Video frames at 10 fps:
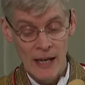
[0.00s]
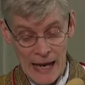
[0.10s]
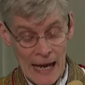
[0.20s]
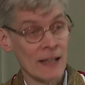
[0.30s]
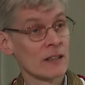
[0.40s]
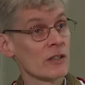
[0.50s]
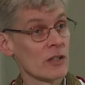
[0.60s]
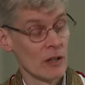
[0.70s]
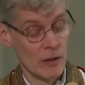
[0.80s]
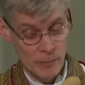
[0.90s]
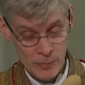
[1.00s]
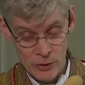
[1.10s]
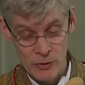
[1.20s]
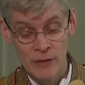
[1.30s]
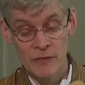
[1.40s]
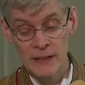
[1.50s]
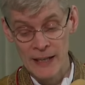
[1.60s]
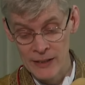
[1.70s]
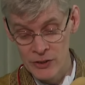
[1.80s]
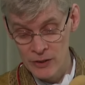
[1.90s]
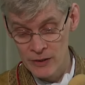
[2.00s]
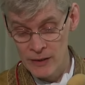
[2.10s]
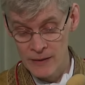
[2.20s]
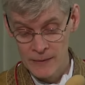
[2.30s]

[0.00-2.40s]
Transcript: and purification.